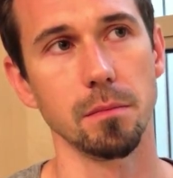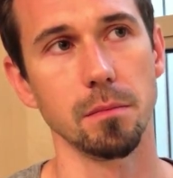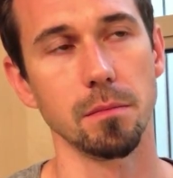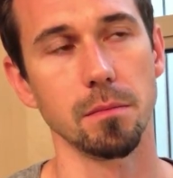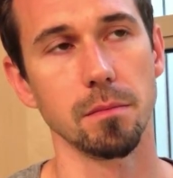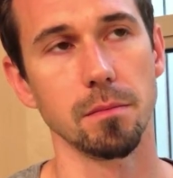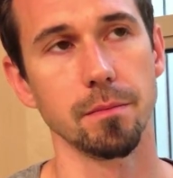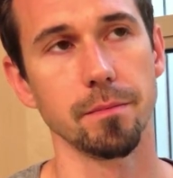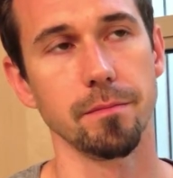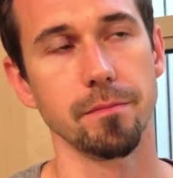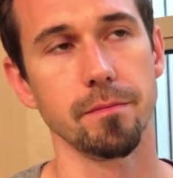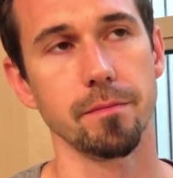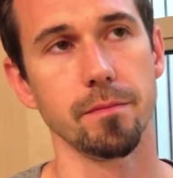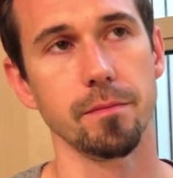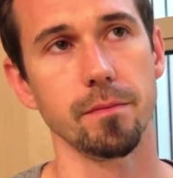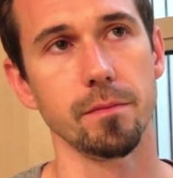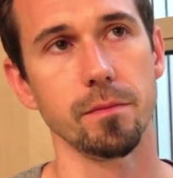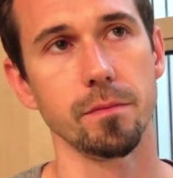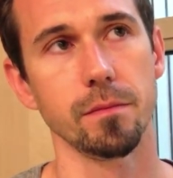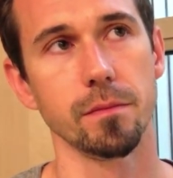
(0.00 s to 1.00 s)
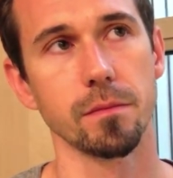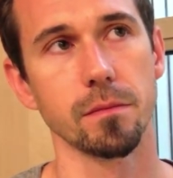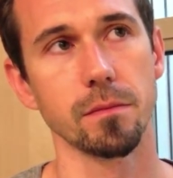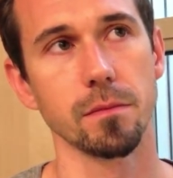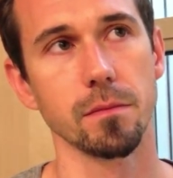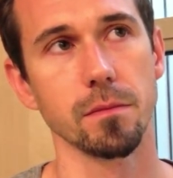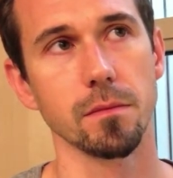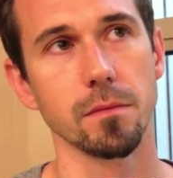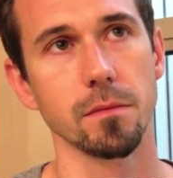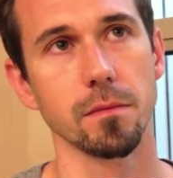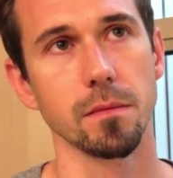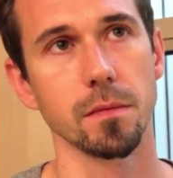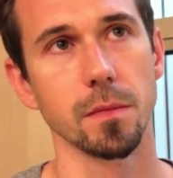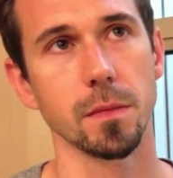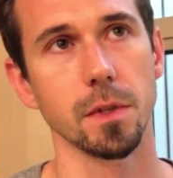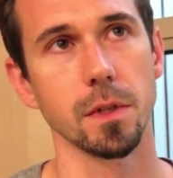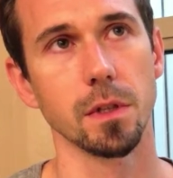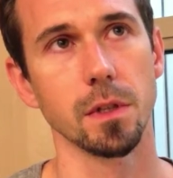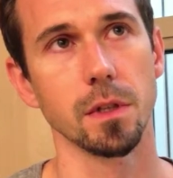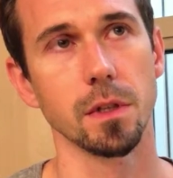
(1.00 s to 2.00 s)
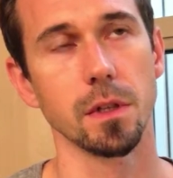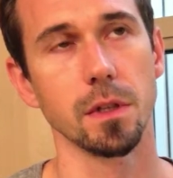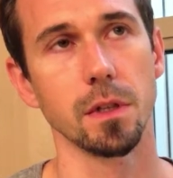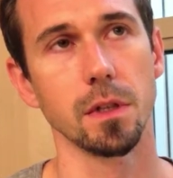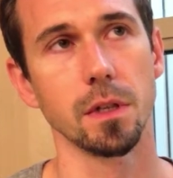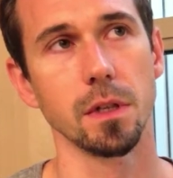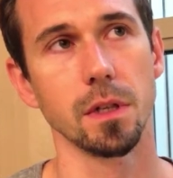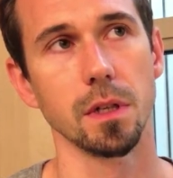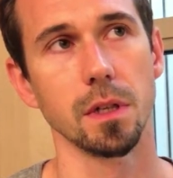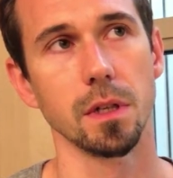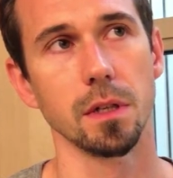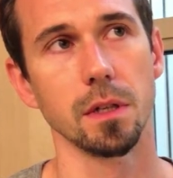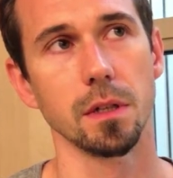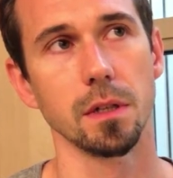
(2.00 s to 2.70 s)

Nothing is said.